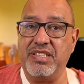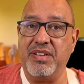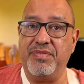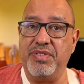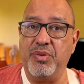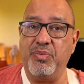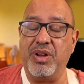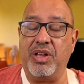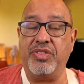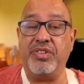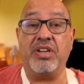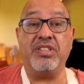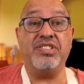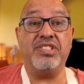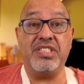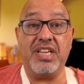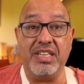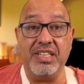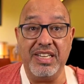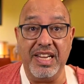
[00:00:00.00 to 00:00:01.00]
on
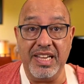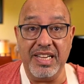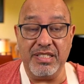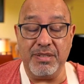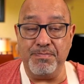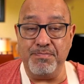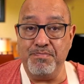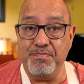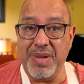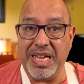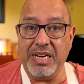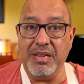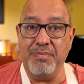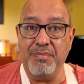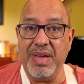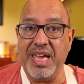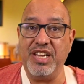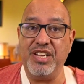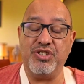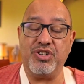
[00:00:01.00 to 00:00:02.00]
Sundays, many
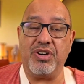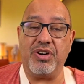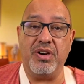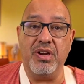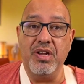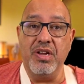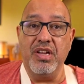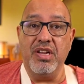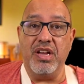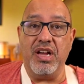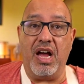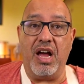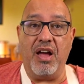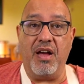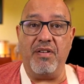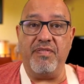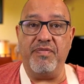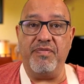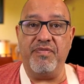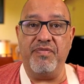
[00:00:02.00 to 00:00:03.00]
major
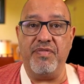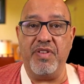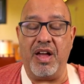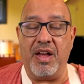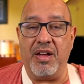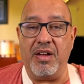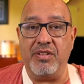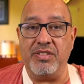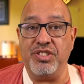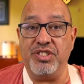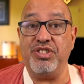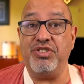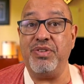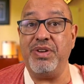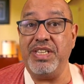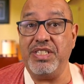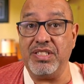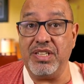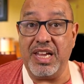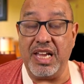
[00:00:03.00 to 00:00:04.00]

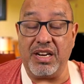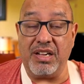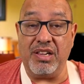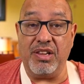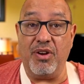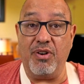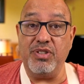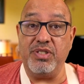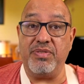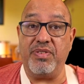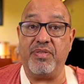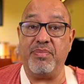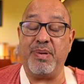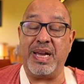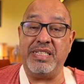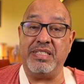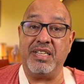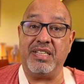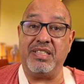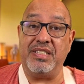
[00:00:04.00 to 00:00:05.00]
streets get closed for
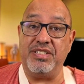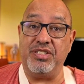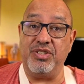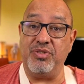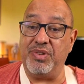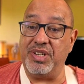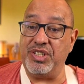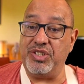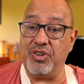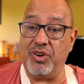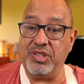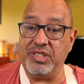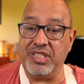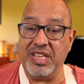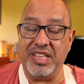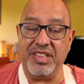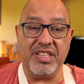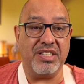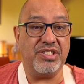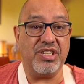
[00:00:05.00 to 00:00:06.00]
bicyclists to enjoy.
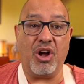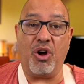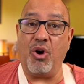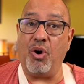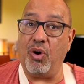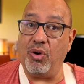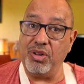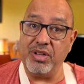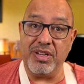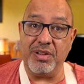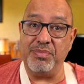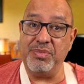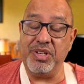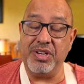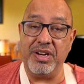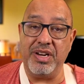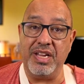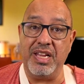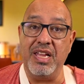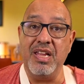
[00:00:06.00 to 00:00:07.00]
There's a whole
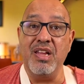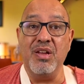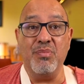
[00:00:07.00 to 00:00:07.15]
community.